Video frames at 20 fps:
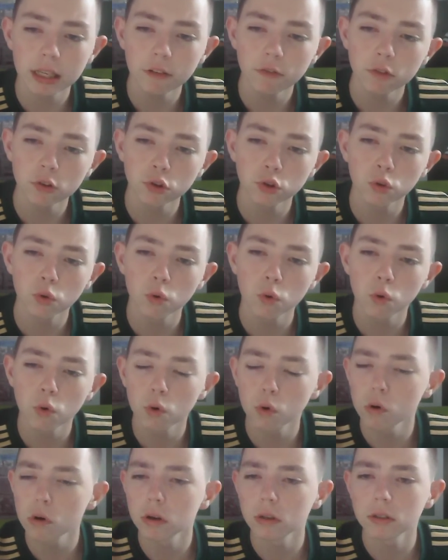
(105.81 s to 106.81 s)
even
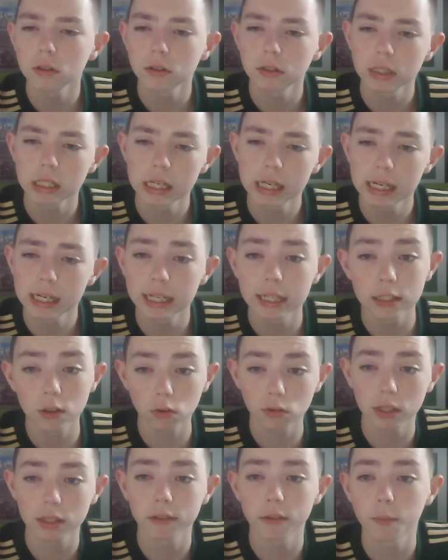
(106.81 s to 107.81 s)
though the
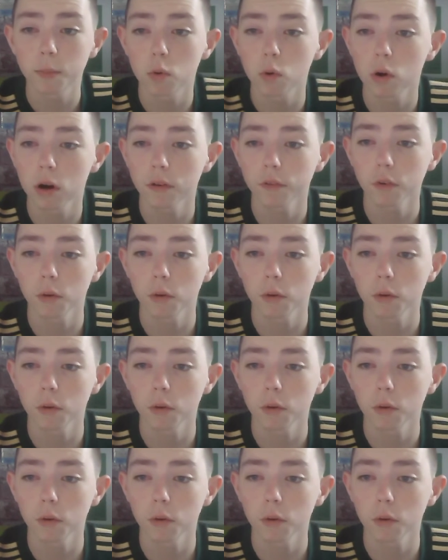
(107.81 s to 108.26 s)
online report